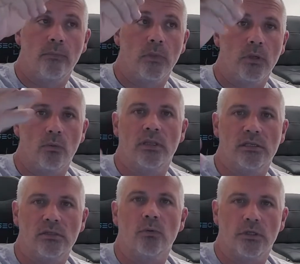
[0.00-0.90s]
With
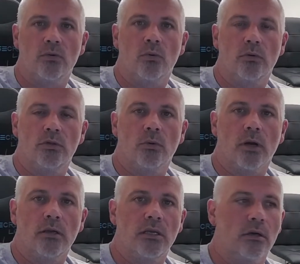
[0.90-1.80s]
this one, you you are
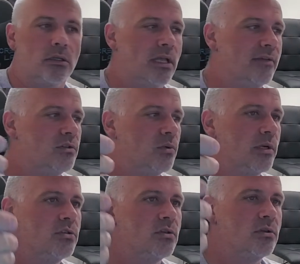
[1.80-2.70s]
here on live Twitch,